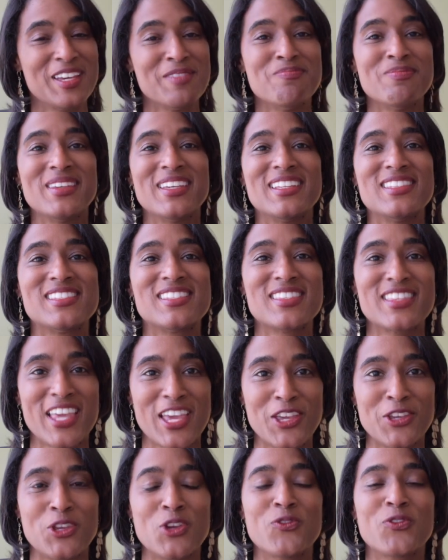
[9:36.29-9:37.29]
It means
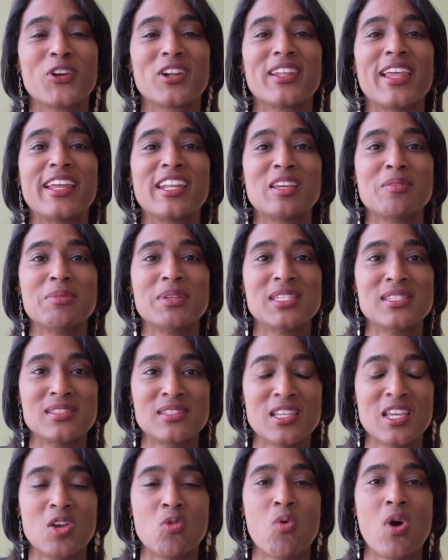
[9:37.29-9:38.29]
thank you for letting me
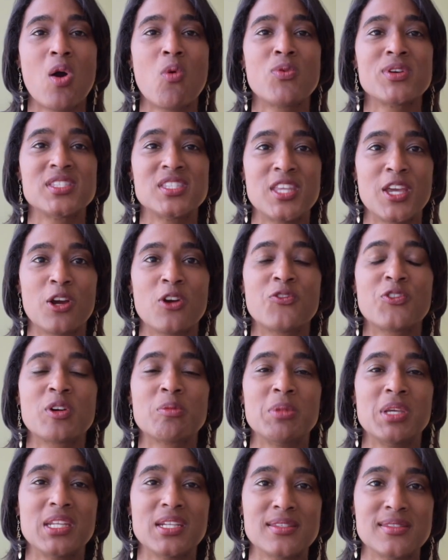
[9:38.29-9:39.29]
see what was there
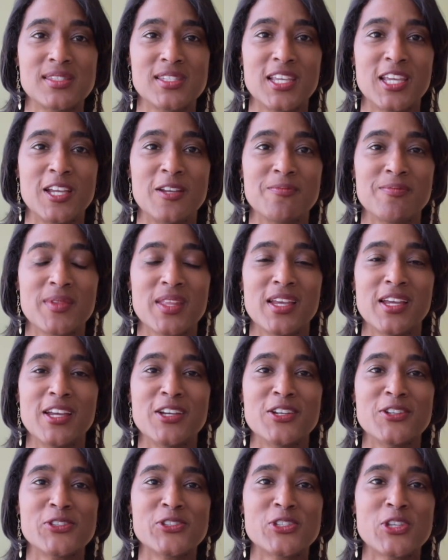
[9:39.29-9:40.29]
for me to see.
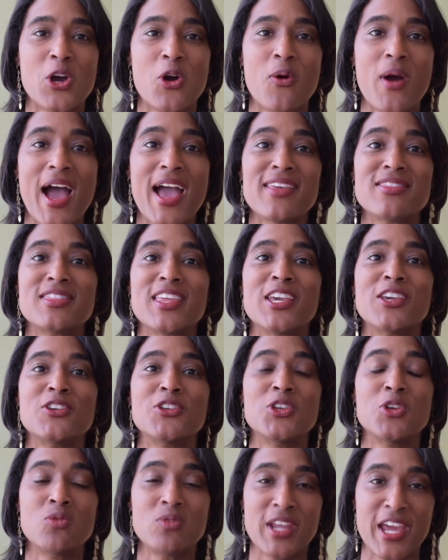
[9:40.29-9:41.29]
So I
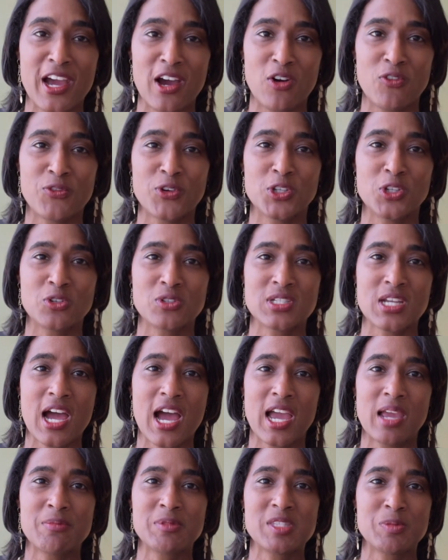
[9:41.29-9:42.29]
thank you now for your
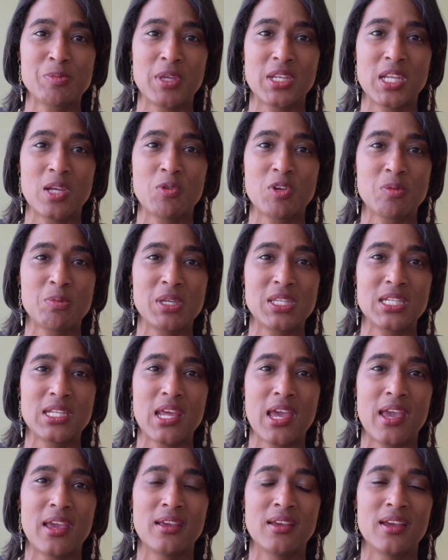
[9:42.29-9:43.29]
time spending with me
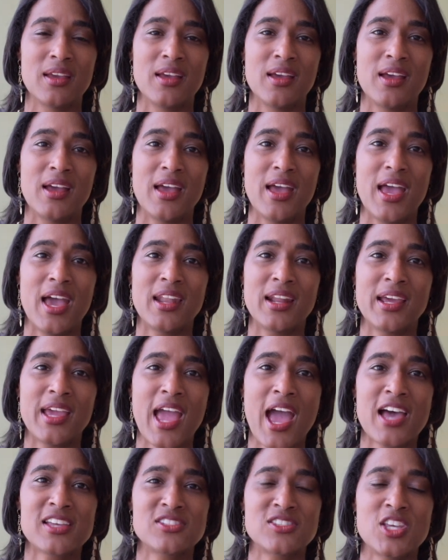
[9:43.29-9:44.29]
today. And I
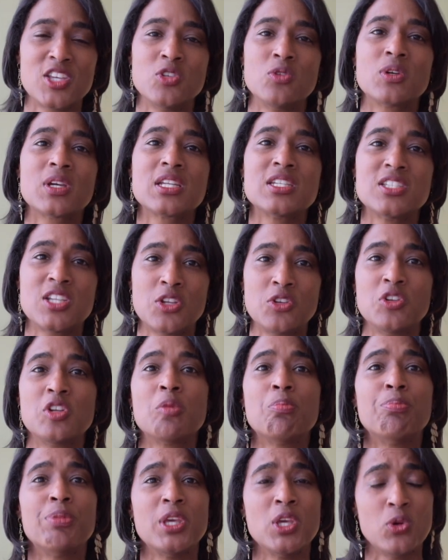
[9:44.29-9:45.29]
ask that you continue
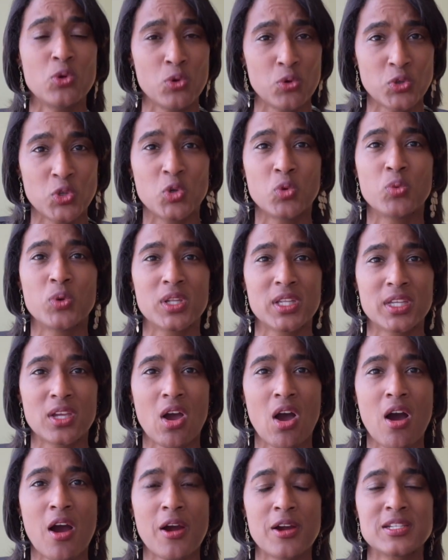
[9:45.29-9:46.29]
to be who you really
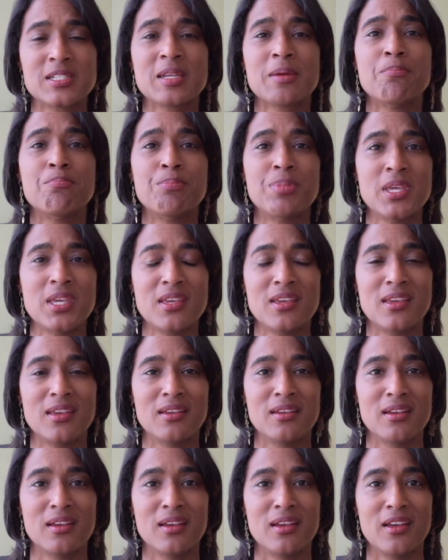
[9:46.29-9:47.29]
are, to
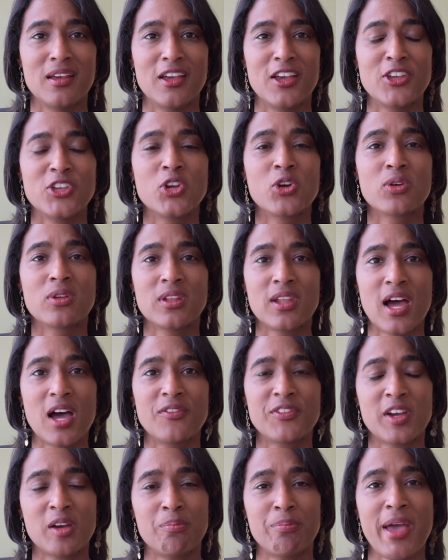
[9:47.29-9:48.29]
be your
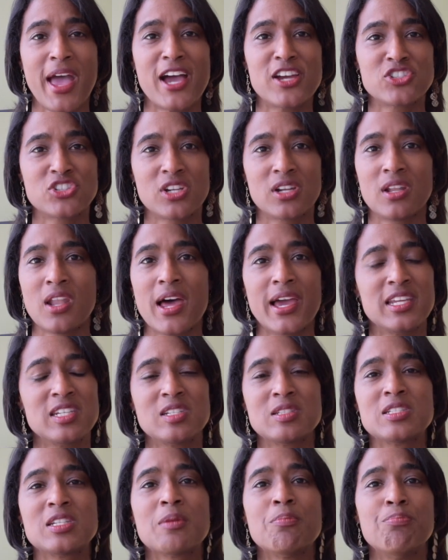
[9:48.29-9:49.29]
love, compassion, light,
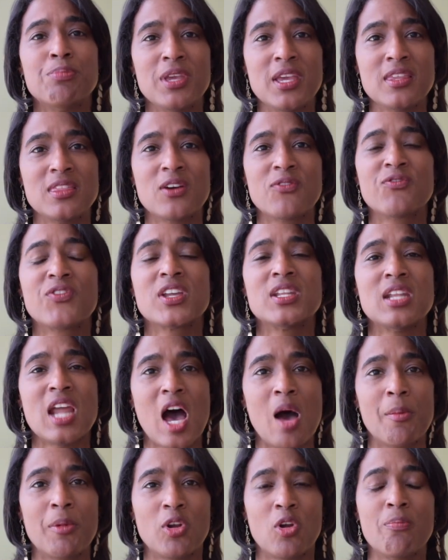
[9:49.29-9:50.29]
to be the
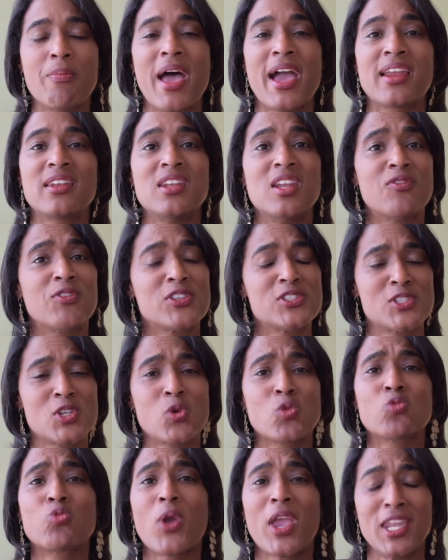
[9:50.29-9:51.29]
phenomenal,
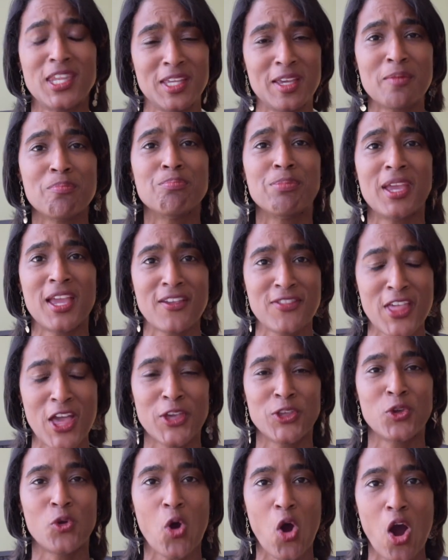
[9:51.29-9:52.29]
magnificent, radiant being
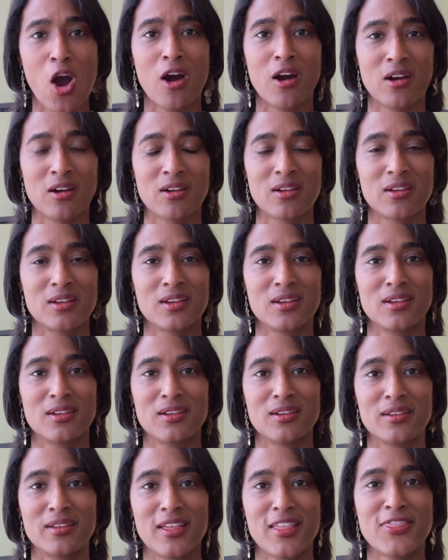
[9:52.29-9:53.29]
that you are.
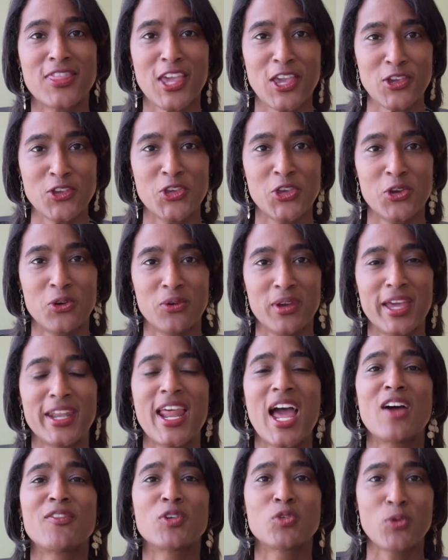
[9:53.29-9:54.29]
Thank you,
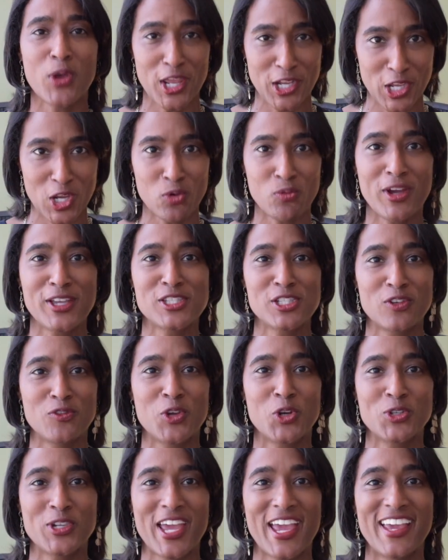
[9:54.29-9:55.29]
and have a radiant rest of
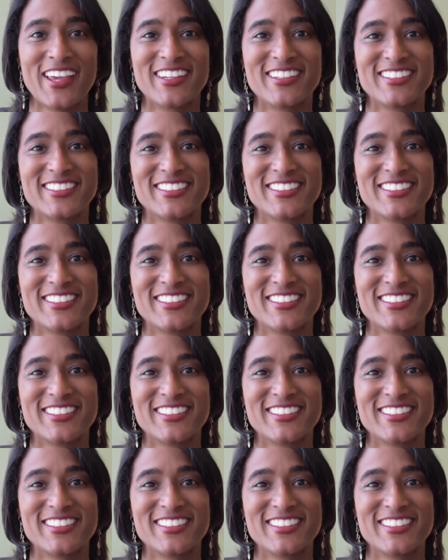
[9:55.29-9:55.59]
your day.